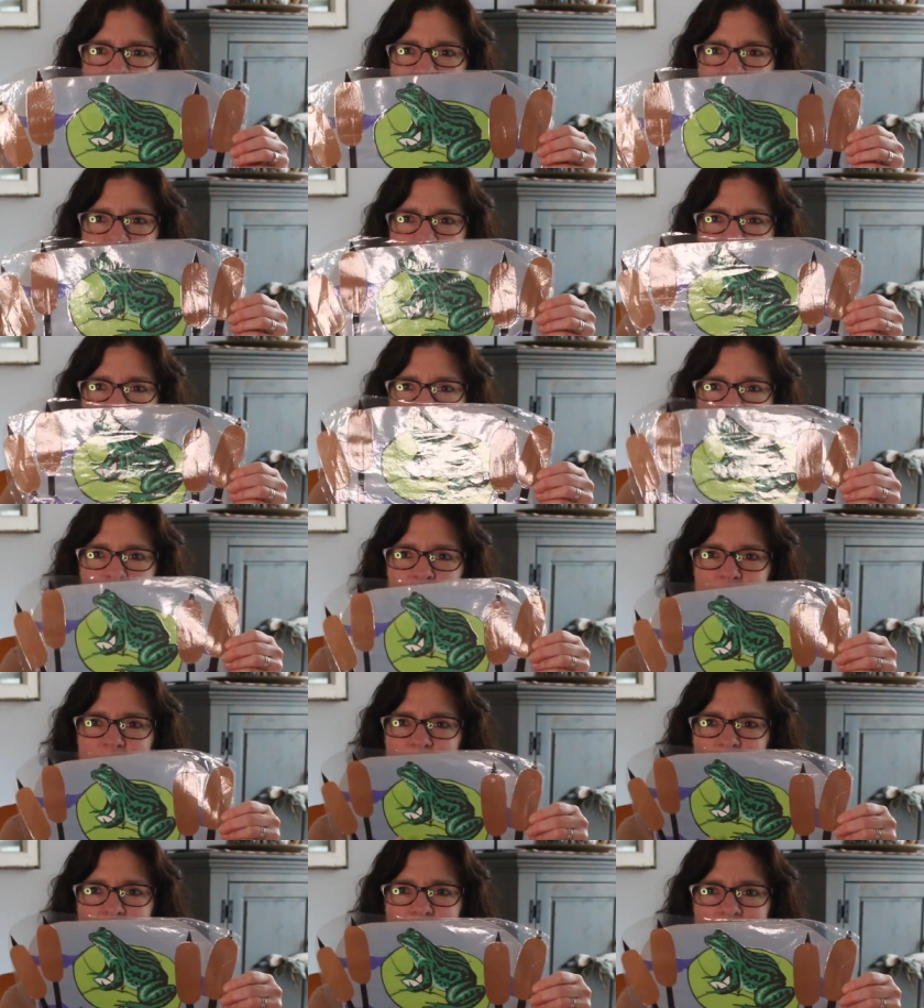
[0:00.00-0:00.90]
And here
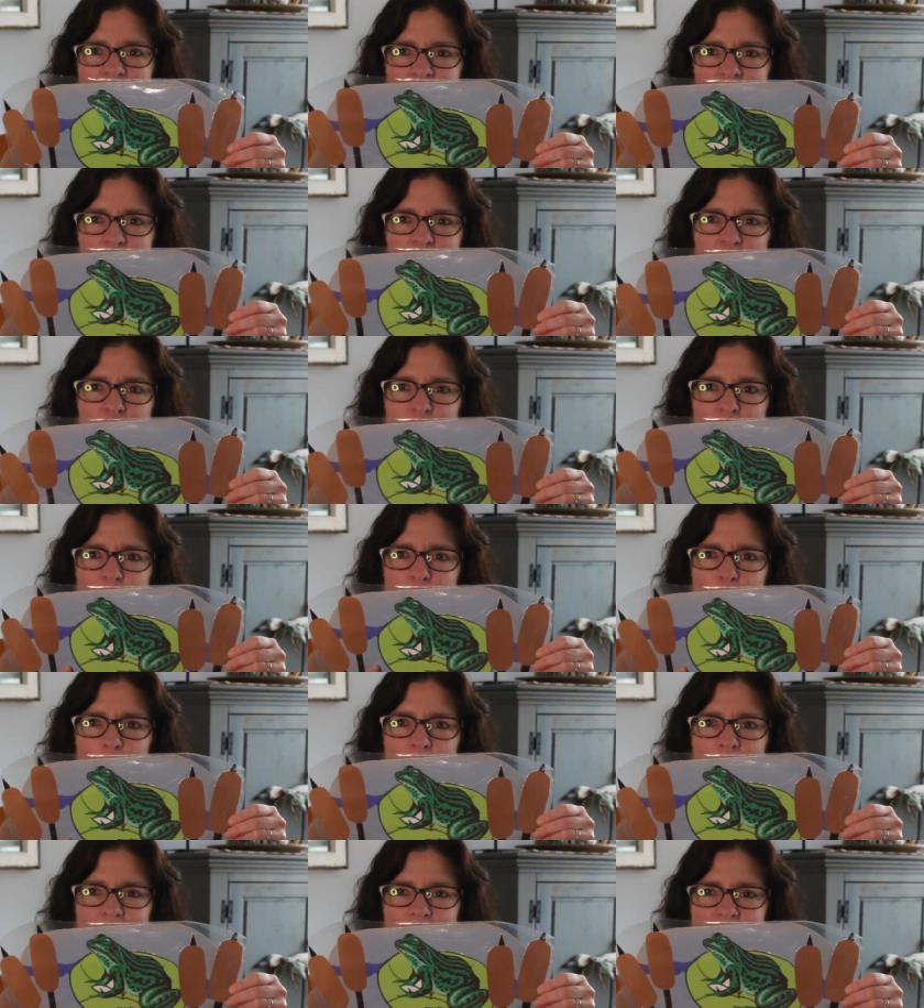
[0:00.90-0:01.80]
he is. Do you
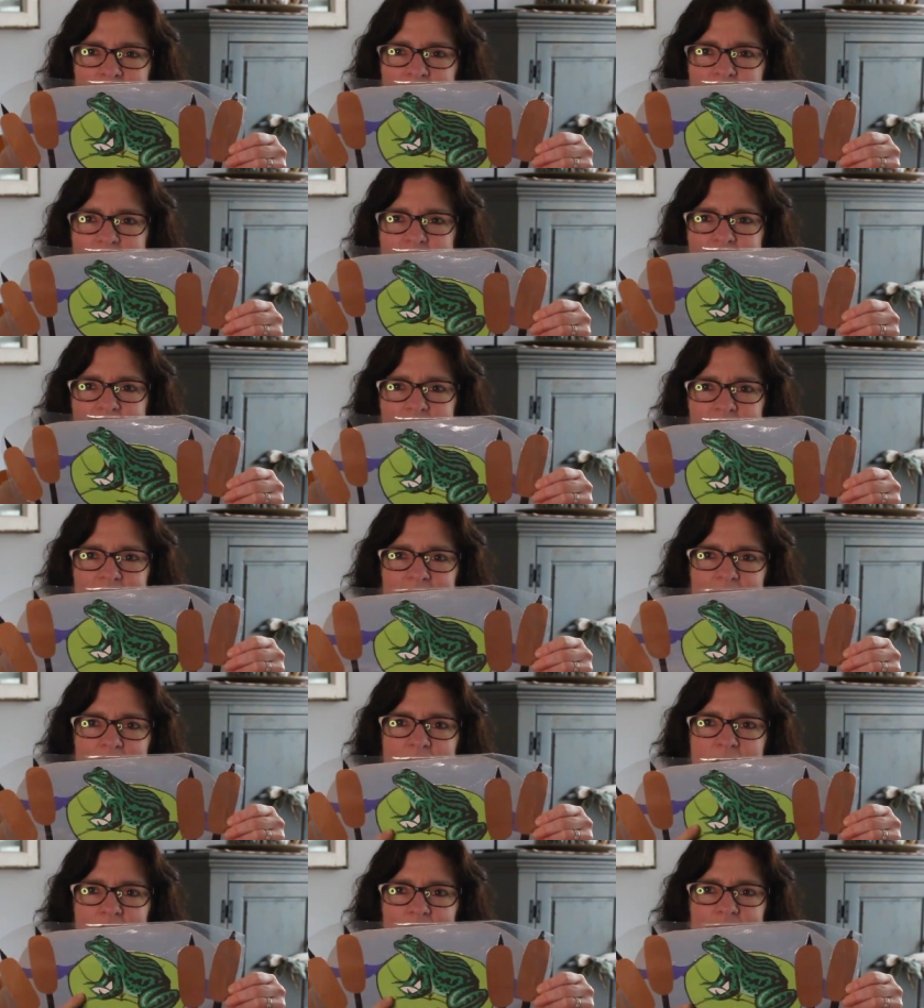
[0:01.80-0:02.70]
know what he's
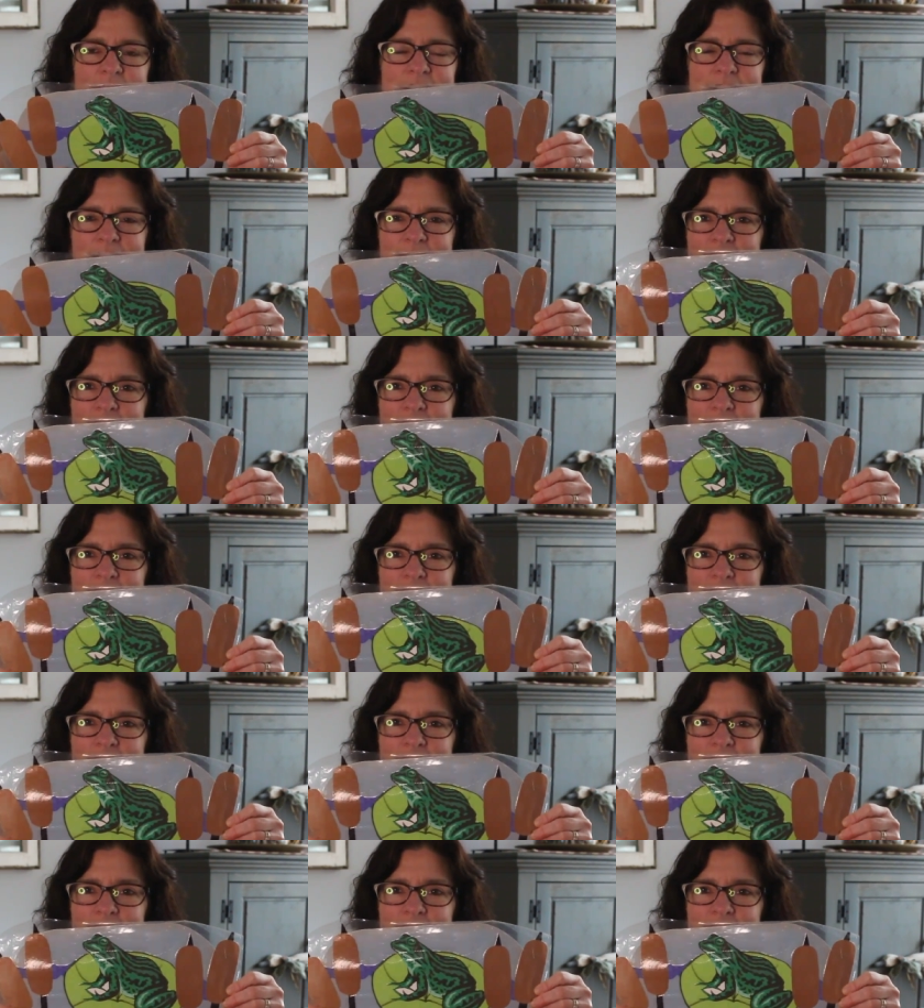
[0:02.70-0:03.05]
sitting on?